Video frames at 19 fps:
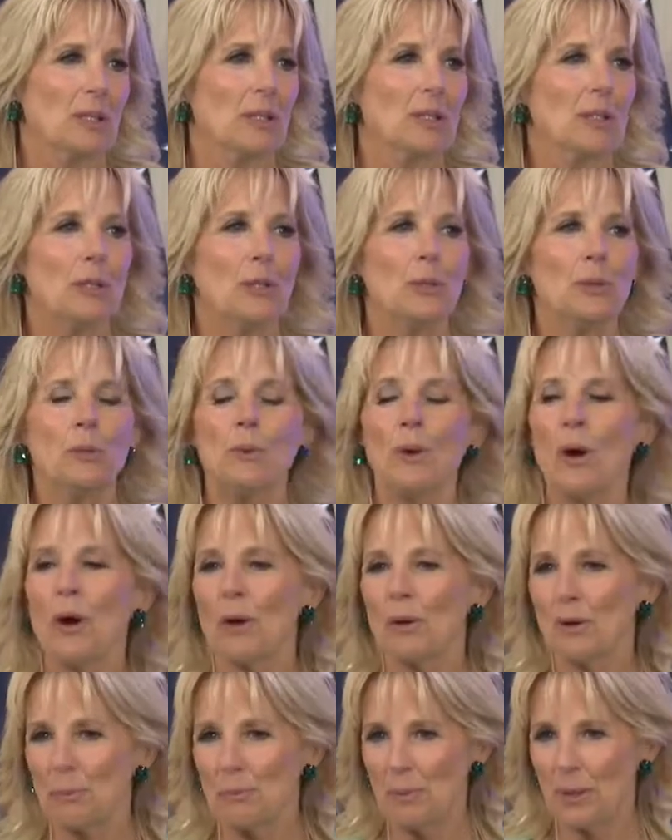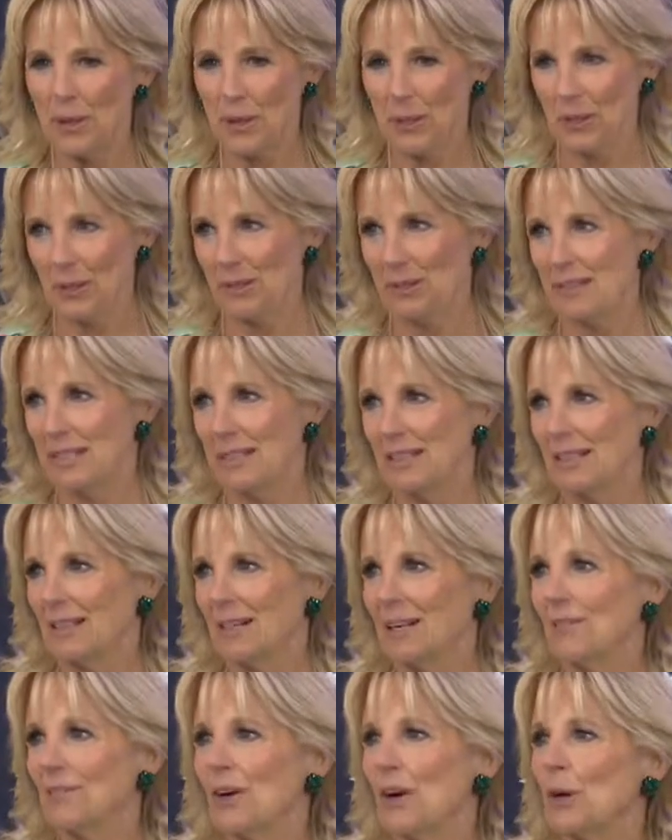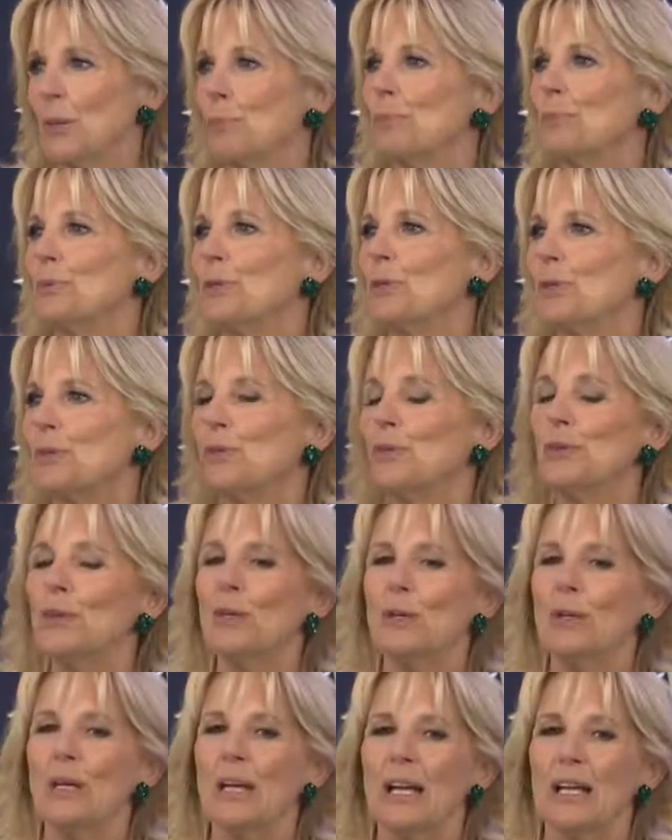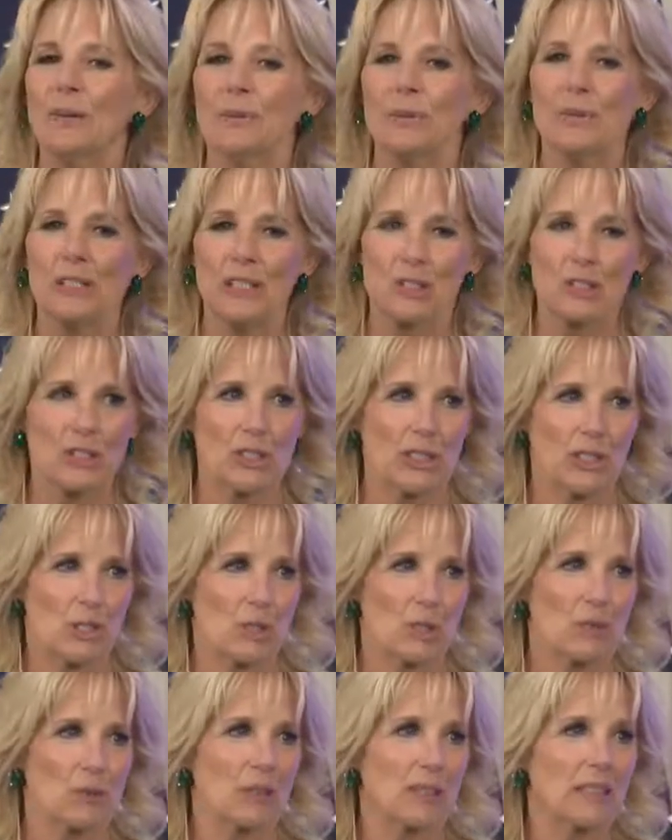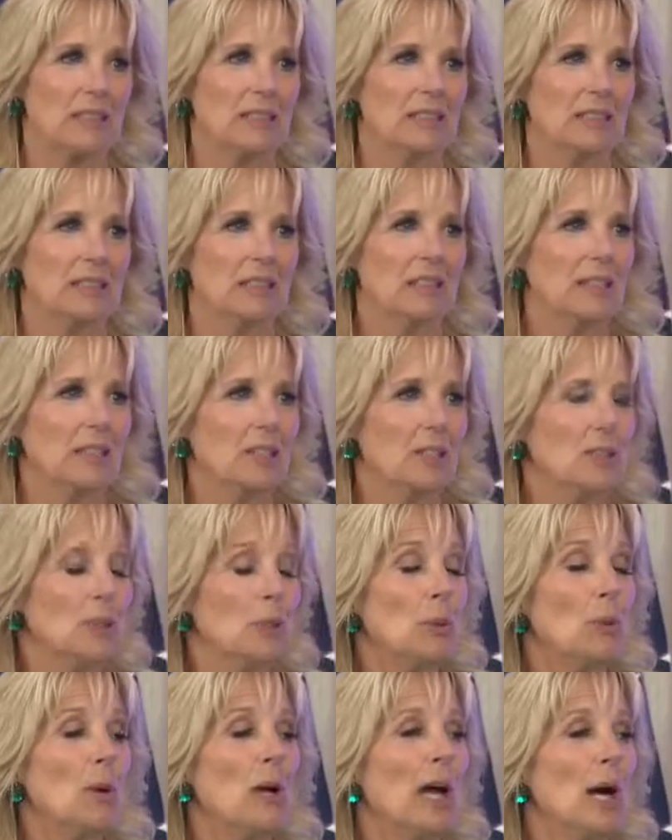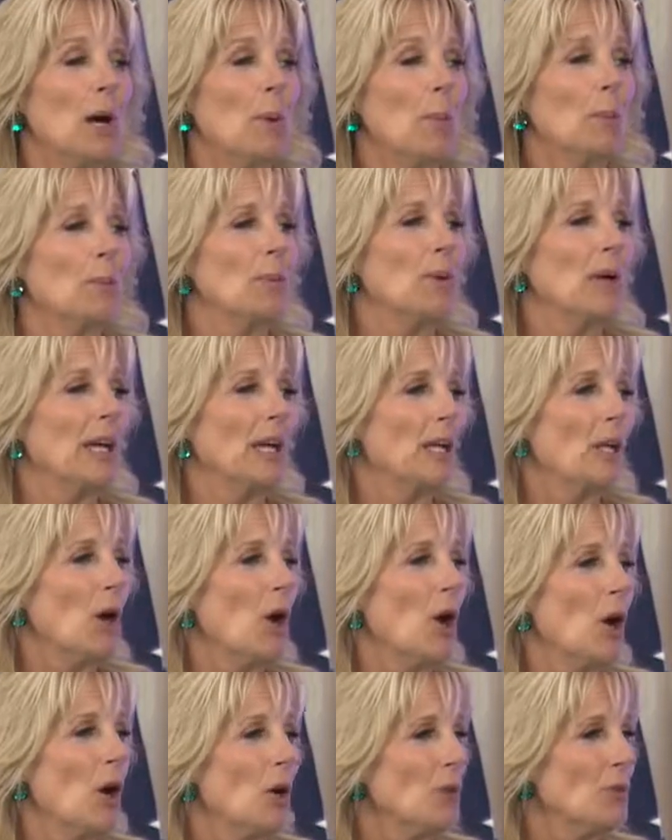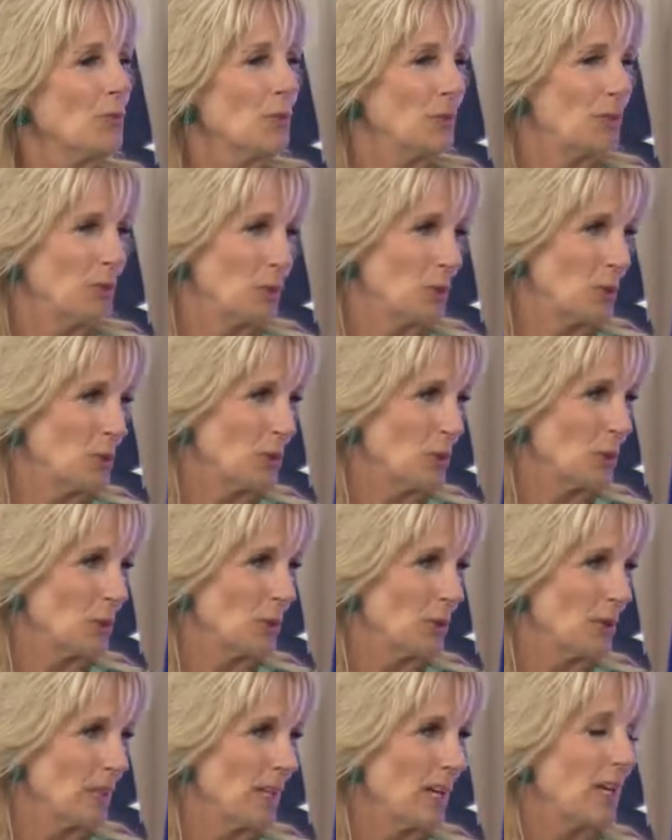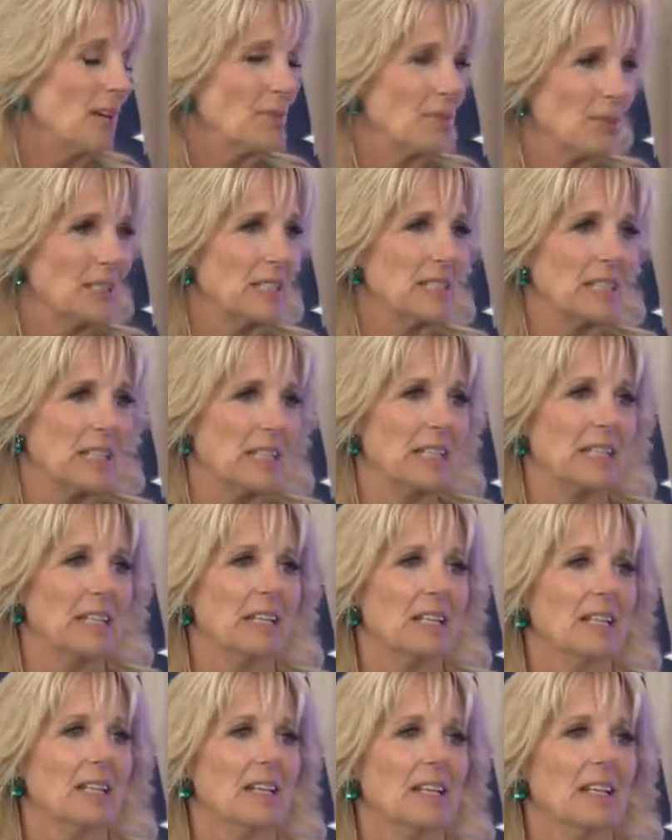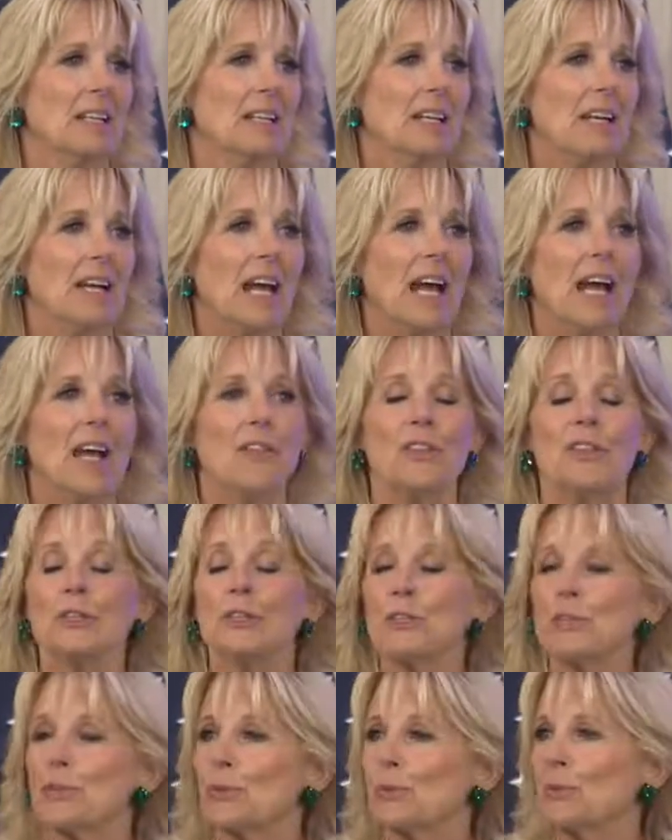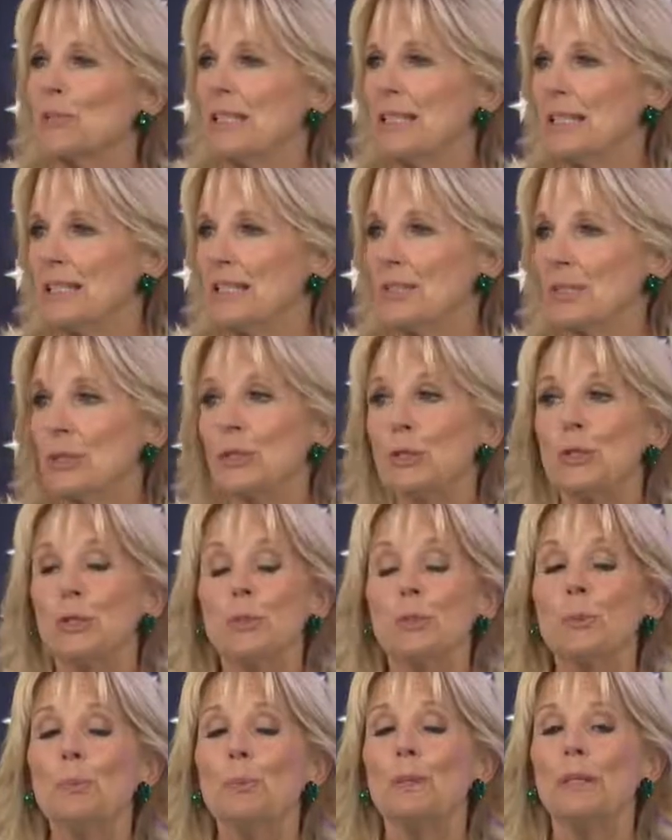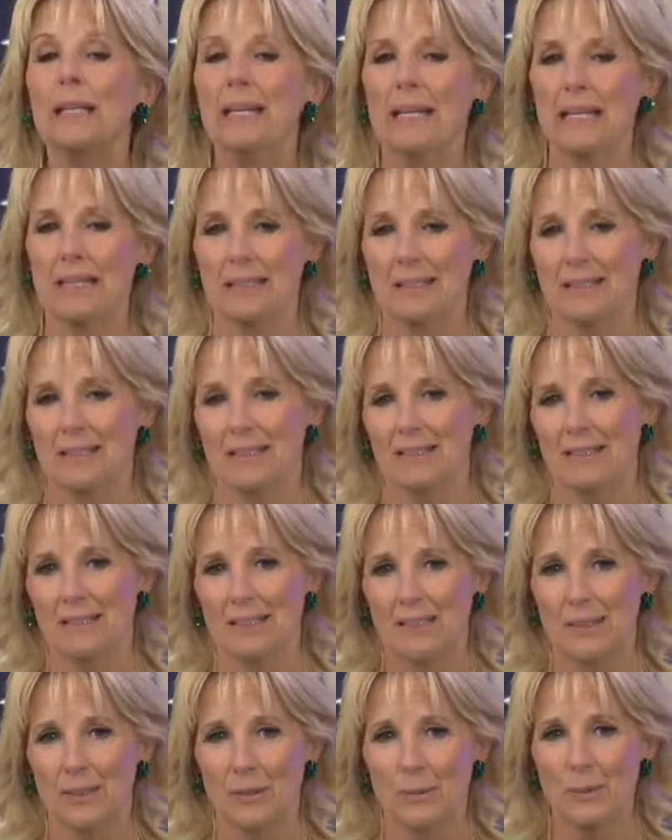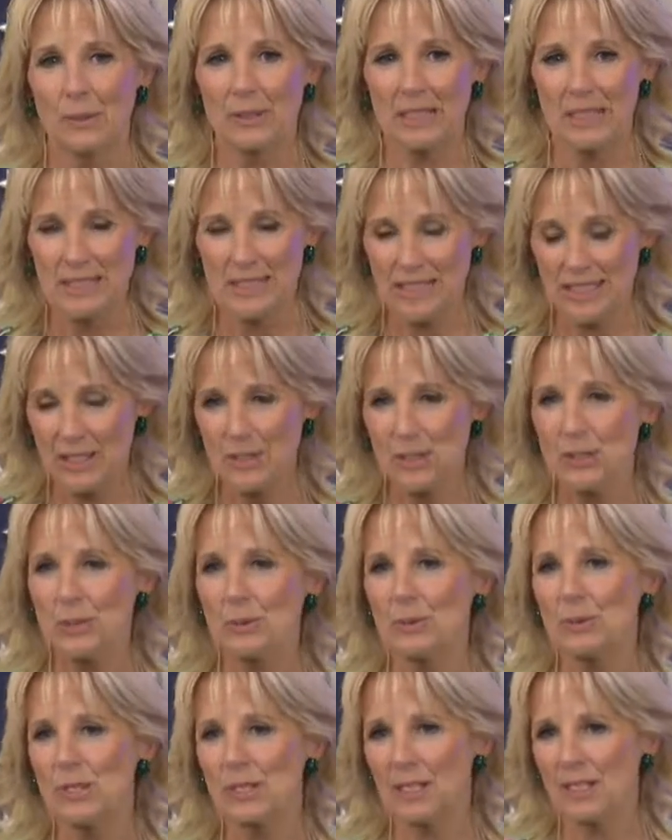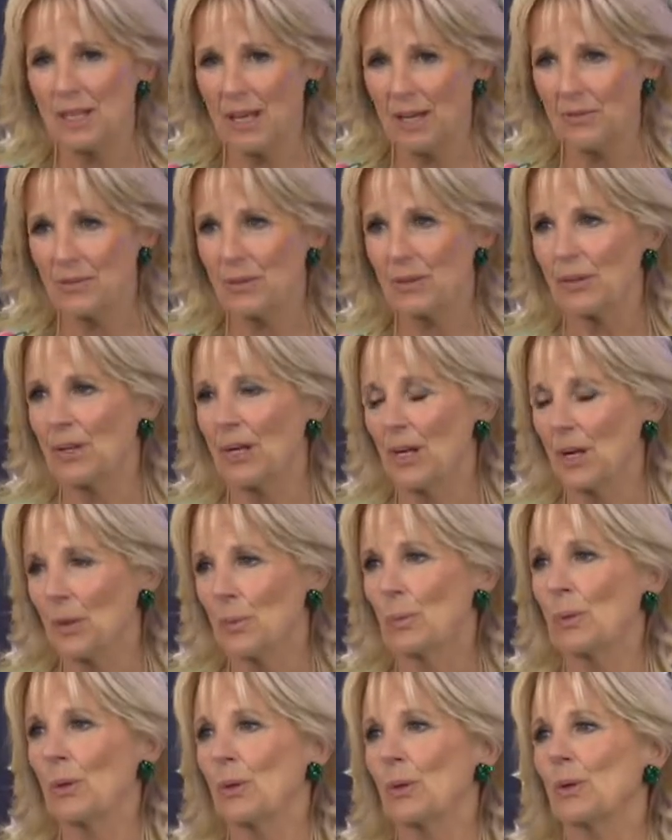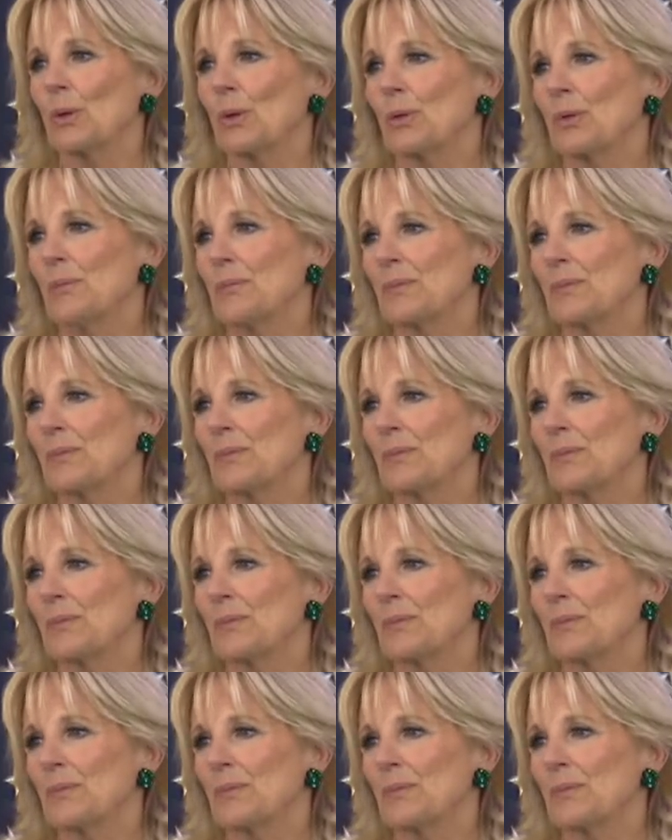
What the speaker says: You are a part of our beautiful and rich history. You help write our future every day. And the trees you plant will continue to cover our world.